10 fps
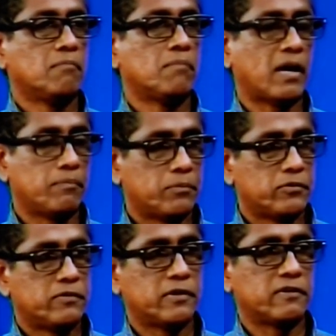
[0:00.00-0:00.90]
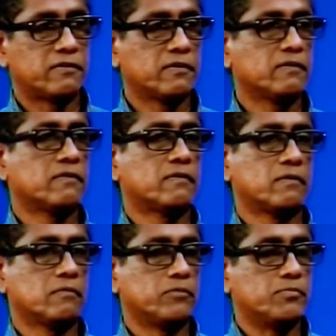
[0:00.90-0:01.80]
by citizens,
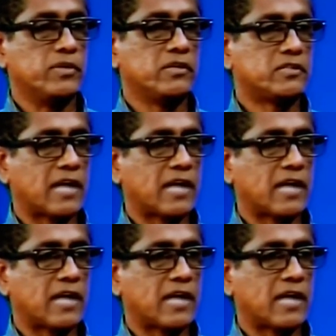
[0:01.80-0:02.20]
being